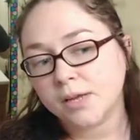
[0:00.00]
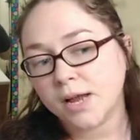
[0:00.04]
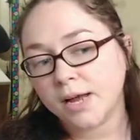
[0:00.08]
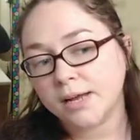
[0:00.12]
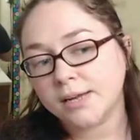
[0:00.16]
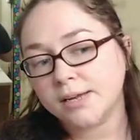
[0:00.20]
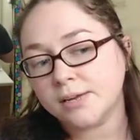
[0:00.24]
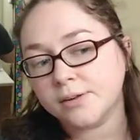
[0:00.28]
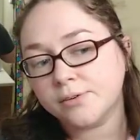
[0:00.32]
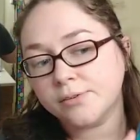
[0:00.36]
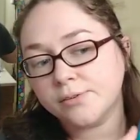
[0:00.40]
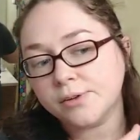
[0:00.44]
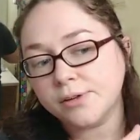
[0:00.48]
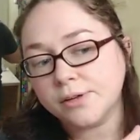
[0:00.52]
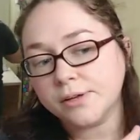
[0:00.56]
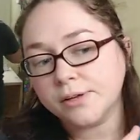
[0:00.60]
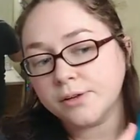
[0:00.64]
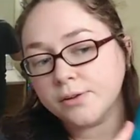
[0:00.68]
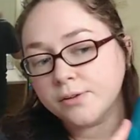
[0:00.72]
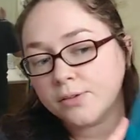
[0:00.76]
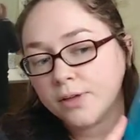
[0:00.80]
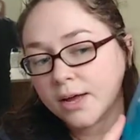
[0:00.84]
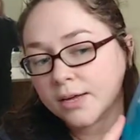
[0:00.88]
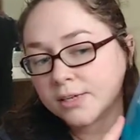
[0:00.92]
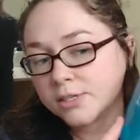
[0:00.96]
I didn't really
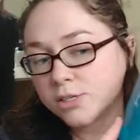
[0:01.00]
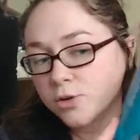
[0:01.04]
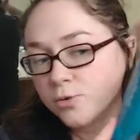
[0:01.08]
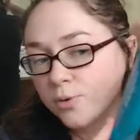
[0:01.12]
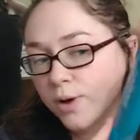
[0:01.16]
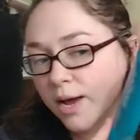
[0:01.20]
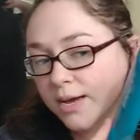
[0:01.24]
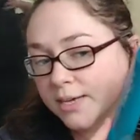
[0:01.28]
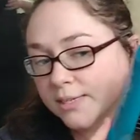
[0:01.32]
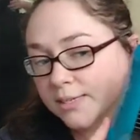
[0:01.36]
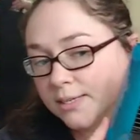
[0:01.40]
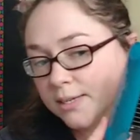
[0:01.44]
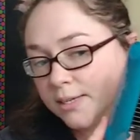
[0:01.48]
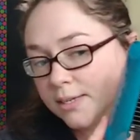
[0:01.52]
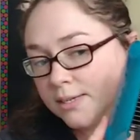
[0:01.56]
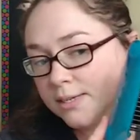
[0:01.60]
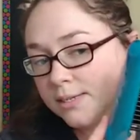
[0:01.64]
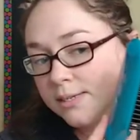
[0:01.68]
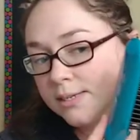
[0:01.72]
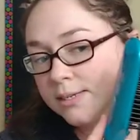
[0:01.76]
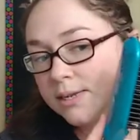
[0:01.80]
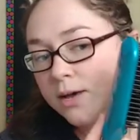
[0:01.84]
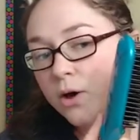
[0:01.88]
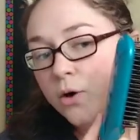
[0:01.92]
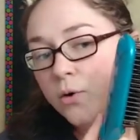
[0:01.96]
do that too excellent,
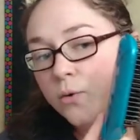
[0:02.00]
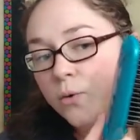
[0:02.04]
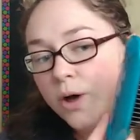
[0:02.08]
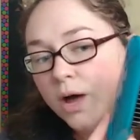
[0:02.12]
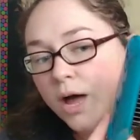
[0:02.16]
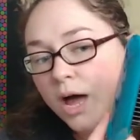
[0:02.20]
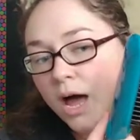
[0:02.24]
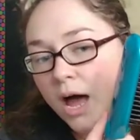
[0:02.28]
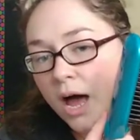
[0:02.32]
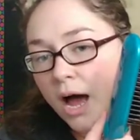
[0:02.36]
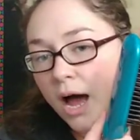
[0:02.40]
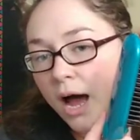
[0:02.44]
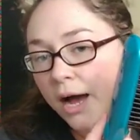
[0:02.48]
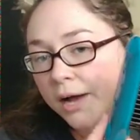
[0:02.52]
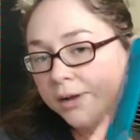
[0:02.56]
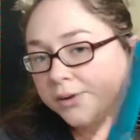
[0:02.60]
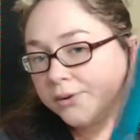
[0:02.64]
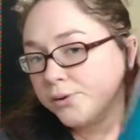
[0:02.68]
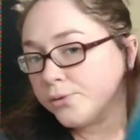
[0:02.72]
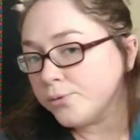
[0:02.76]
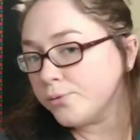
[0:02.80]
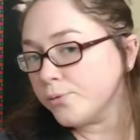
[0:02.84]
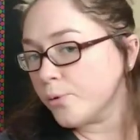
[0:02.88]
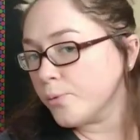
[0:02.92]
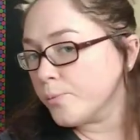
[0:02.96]
so I
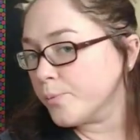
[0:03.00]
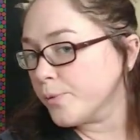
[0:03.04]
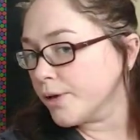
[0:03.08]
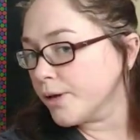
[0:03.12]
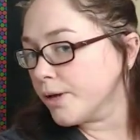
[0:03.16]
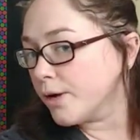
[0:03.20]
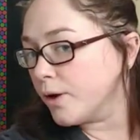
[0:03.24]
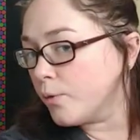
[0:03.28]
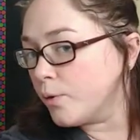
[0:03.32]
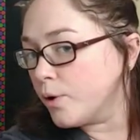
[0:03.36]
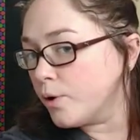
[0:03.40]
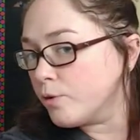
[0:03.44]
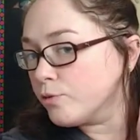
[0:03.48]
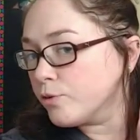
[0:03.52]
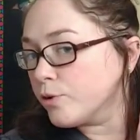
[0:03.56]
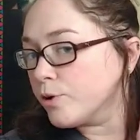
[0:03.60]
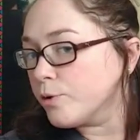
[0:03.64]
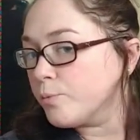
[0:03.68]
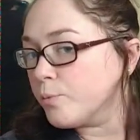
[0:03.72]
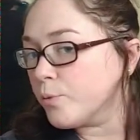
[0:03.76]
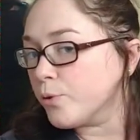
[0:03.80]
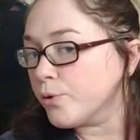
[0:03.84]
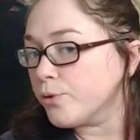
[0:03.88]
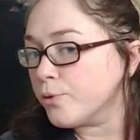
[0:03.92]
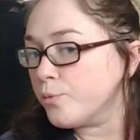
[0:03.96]
do normally go over it
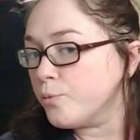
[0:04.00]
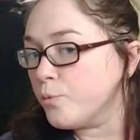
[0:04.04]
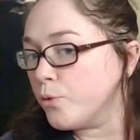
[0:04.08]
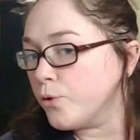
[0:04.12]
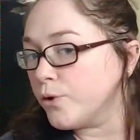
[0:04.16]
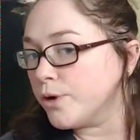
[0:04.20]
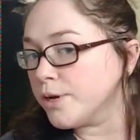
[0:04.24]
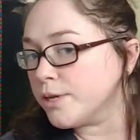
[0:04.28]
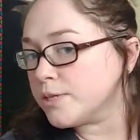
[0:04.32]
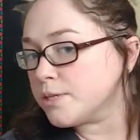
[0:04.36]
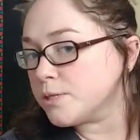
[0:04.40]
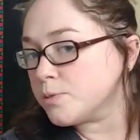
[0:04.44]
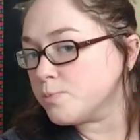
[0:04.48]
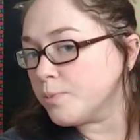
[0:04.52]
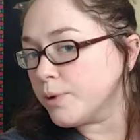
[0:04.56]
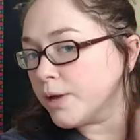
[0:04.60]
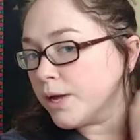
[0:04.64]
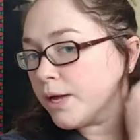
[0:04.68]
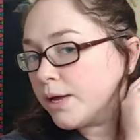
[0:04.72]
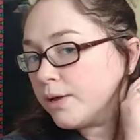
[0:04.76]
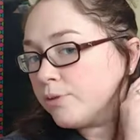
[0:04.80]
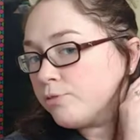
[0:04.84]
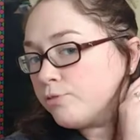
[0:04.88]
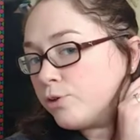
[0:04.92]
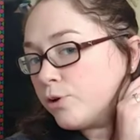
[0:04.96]
more than once,
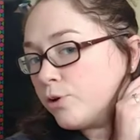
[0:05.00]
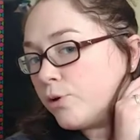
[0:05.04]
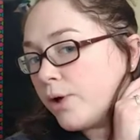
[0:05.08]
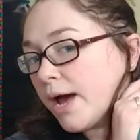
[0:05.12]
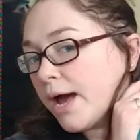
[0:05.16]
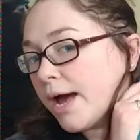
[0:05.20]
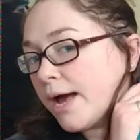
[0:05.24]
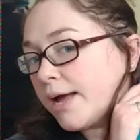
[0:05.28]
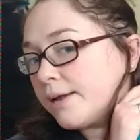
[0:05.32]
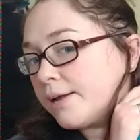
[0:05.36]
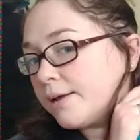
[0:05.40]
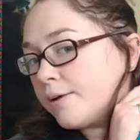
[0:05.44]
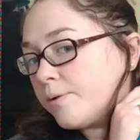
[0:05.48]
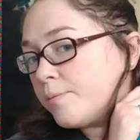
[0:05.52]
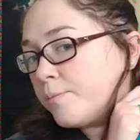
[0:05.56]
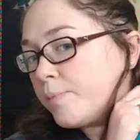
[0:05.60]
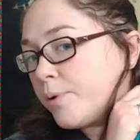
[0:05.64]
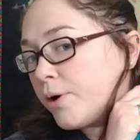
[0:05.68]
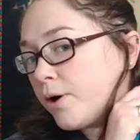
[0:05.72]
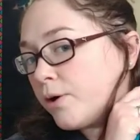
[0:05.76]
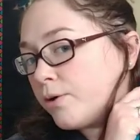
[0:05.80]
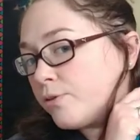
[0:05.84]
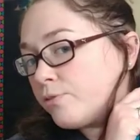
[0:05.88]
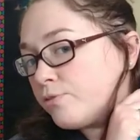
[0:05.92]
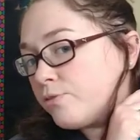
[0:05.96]
but if you had it
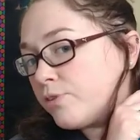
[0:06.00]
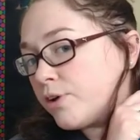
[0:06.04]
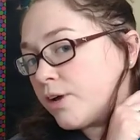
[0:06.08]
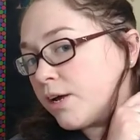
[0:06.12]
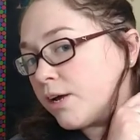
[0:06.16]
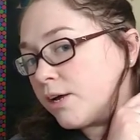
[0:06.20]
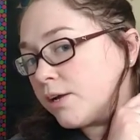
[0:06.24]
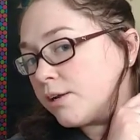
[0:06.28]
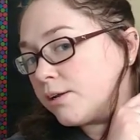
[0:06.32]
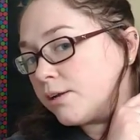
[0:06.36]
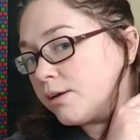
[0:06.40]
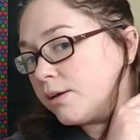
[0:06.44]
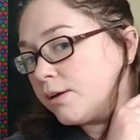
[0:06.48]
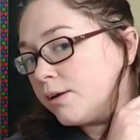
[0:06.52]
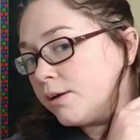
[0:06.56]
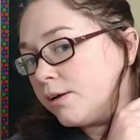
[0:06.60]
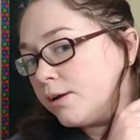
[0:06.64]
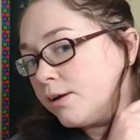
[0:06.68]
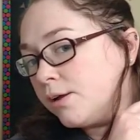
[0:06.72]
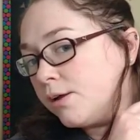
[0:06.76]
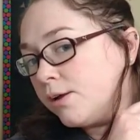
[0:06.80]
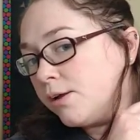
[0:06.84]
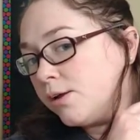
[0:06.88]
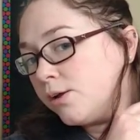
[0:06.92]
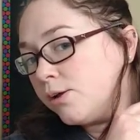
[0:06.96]
perfect,
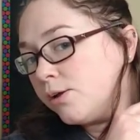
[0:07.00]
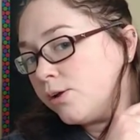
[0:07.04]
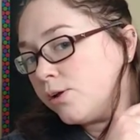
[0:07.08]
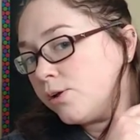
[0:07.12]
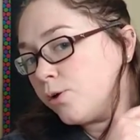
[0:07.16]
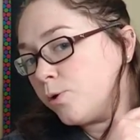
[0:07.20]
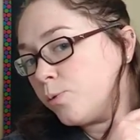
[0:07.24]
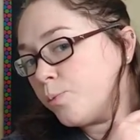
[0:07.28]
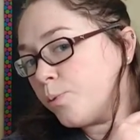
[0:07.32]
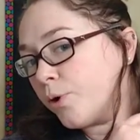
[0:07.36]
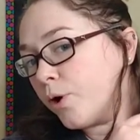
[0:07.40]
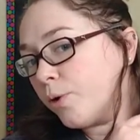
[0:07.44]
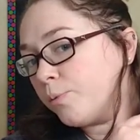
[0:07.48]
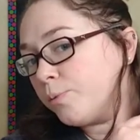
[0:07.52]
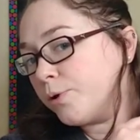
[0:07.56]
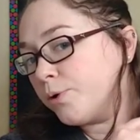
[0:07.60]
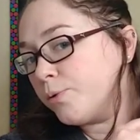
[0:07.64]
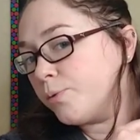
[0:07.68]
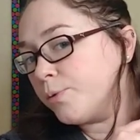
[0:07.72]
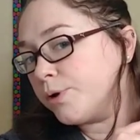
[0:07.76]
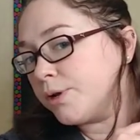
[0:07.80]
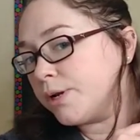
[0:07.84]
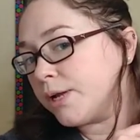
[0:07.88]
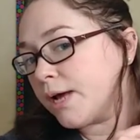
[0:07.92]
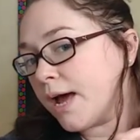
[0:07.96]
you probably
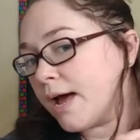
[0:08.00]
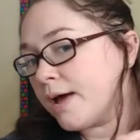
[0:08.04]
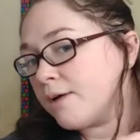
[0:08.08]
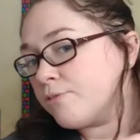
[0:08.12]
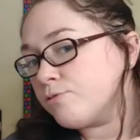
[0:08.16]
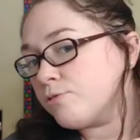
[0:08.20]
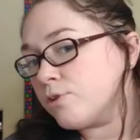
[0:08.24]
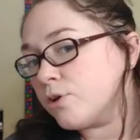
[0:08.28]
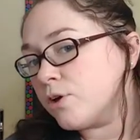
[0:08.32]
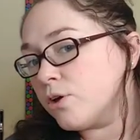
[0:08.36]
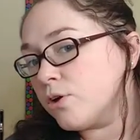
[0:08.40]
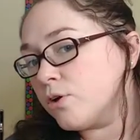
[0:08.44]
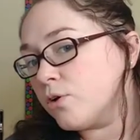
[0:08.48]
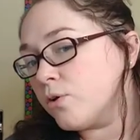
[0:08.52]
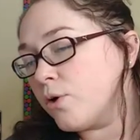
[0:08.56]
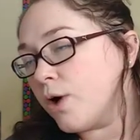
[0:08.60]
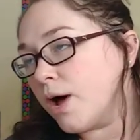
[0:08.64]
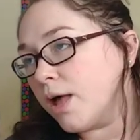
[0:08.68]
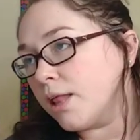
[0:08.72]
wouldn't have to.